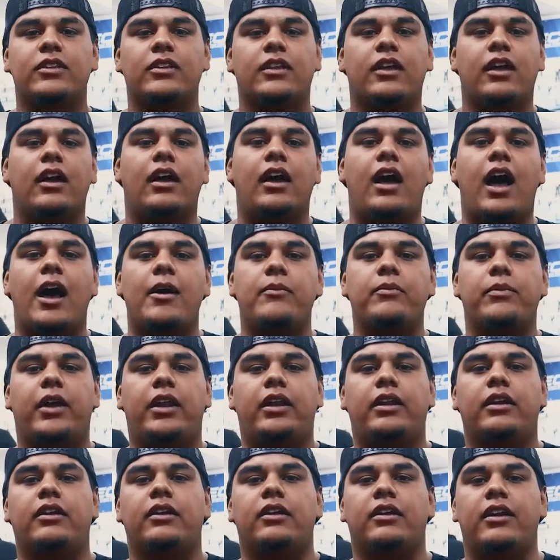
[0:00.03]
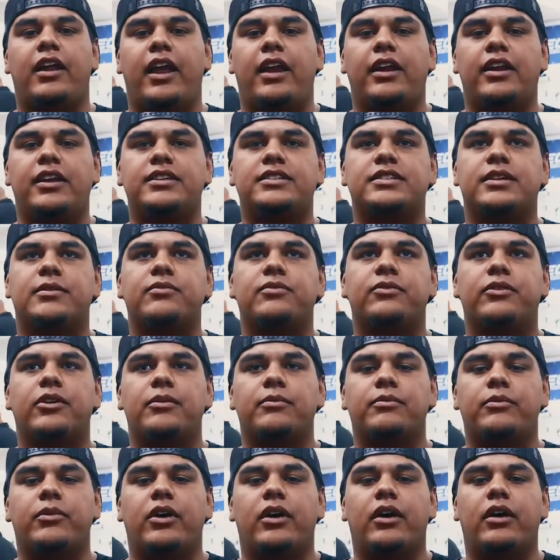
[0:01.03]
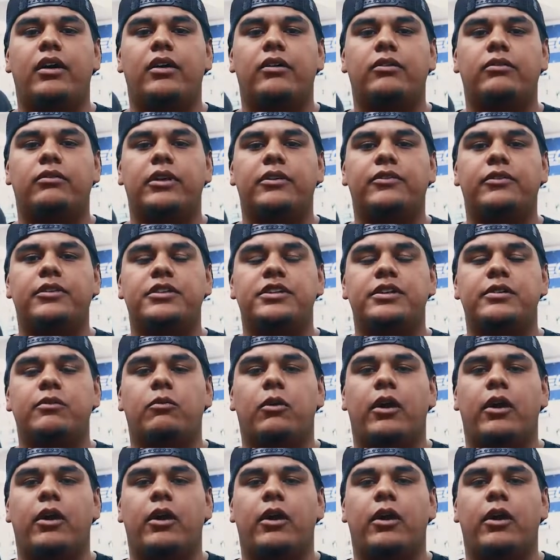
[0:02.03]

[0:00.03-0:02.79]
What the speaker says: I'm Eddie Hernandez. I'm from Riverton,